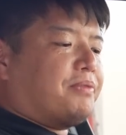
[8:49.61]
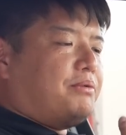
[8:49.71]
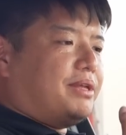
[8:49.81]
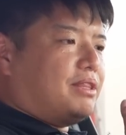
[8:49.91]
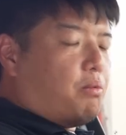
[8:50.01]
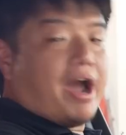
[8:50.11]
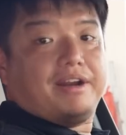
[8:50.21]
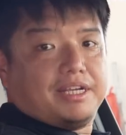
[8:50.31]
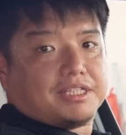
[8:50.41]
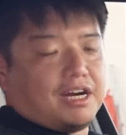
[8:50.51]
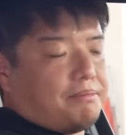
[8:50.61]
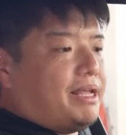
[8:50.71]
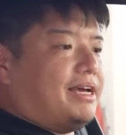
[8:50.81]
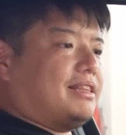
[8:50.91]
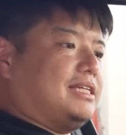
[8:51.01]
with the wireless
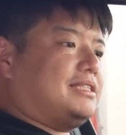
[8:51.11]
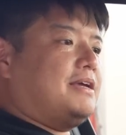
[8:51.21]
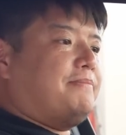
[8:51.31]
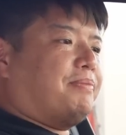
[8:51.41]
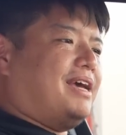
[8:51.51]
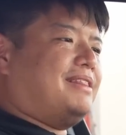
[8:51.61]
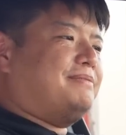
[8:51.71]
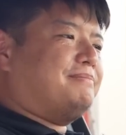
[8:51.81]
CarPlay at least, and